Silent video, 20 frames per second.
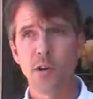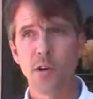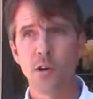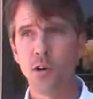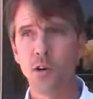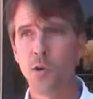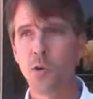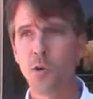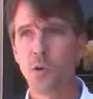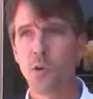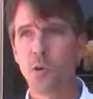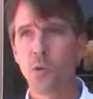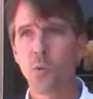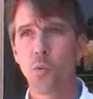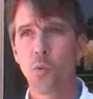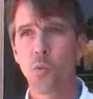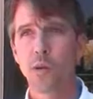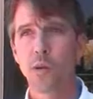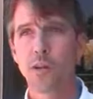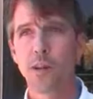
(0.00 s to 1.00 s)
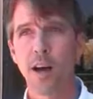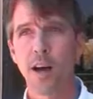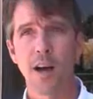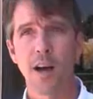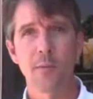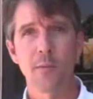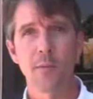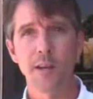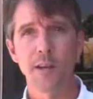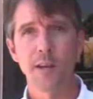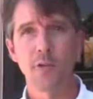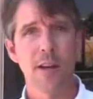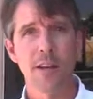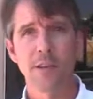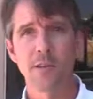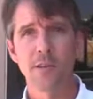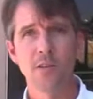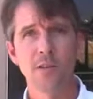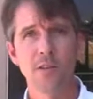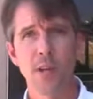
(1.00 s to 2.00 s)
who would not be
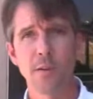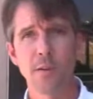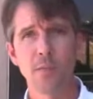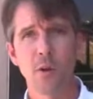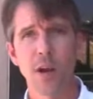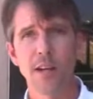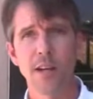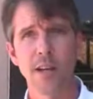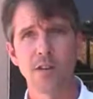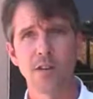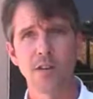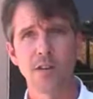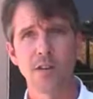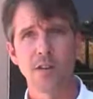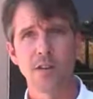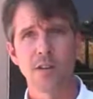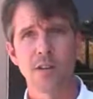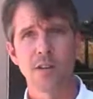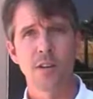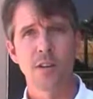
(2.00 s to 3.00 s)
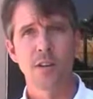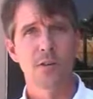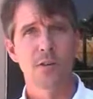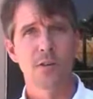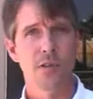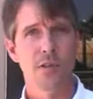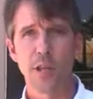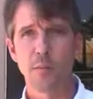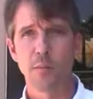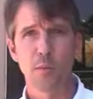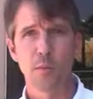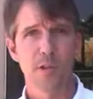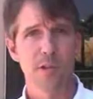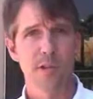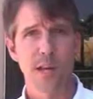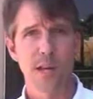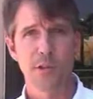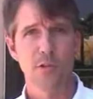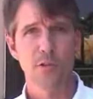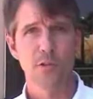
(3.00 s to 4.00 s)
granted the same rights or the same
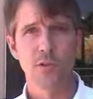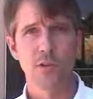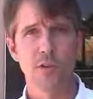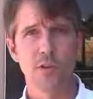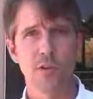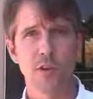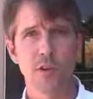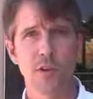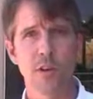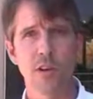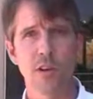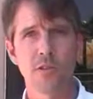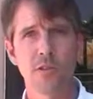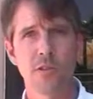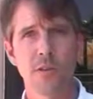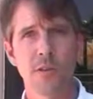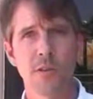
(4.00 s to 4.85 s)
protections of our laws.